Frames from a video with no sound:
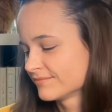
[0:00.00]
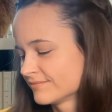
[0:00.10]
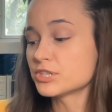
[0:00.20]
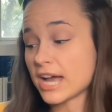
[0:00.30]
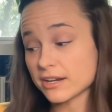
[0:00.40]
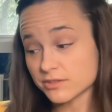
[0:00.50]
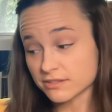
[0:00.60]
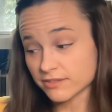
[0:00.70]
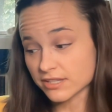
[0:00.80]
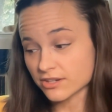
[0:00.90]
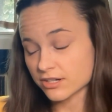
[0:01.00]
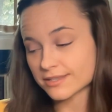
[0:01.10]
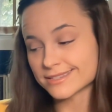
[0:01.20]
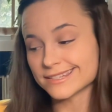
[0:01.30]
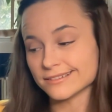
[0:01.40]
Shadows of us are
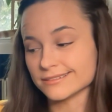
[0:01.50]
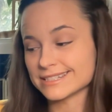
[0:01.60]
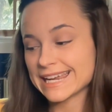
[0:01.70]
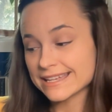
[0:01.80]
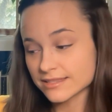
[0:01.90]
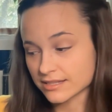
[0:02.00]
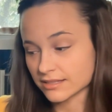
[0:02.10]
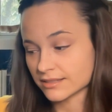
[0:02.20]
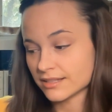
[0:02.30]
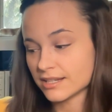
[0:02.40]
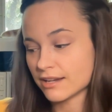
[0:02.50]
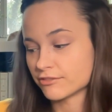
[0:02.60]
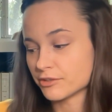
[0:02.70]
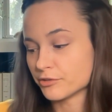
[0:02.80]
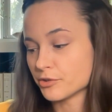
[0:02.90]
still dancing in
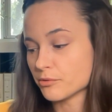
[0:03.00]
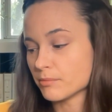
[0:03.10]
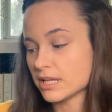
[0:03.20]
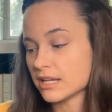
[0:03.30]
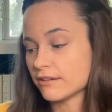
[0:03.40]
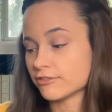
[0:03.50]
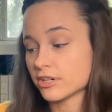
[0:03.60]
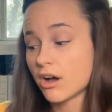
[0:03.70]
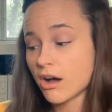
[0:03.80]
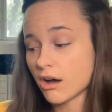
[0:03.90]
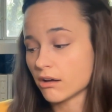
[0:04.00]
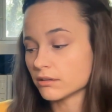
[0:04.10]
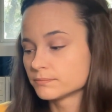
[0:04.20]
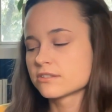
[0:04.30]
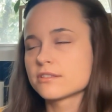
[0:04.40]
every room, in every
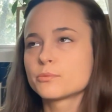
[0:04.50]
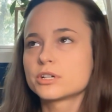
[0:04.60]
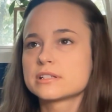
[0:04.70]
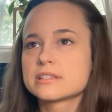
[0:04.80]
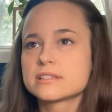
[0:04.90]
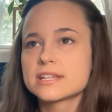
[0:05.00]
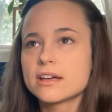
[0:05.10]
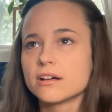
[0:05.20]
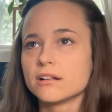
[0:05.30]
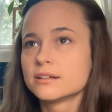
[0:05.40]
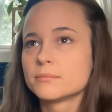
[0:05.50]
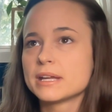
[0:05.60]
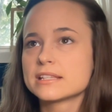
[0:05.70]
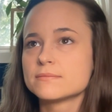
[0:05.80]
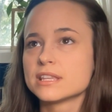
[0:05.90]
hall. So the word still
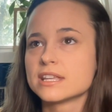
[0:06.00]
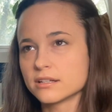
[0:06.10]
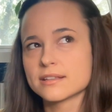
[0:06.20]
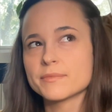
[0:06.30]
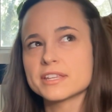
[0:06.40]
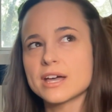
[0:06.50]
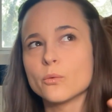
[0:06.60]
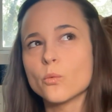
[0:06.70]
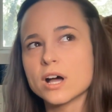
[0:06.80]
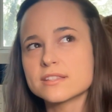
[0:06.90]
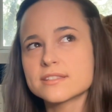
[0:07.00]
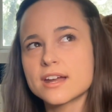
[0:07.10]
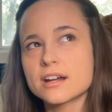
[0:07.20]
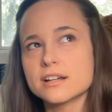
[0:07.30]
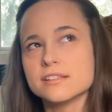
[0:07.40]
makes me think something that was
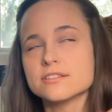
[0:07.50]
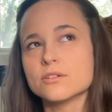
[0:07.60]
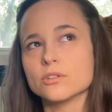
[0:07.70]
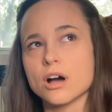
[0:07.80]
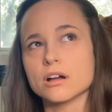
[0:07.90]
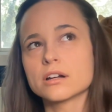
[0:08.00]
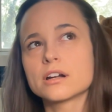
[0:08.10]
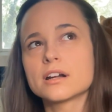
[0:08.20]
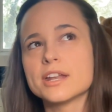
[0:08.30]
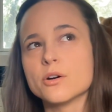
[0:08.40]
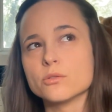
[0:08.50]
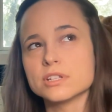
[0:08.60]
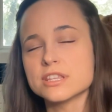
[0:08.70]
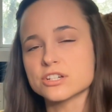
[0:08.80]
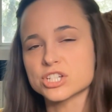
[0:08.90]
there is no longer and
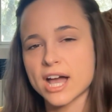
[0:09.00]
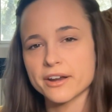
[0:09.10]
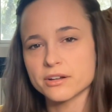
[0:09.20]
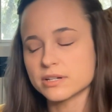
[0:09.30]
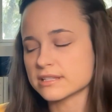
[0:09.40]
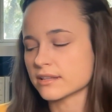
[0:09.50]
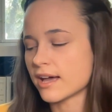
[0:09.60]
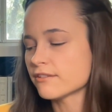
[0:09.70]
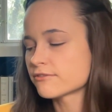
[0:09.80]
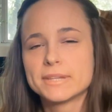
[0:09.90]
only the shadow is left.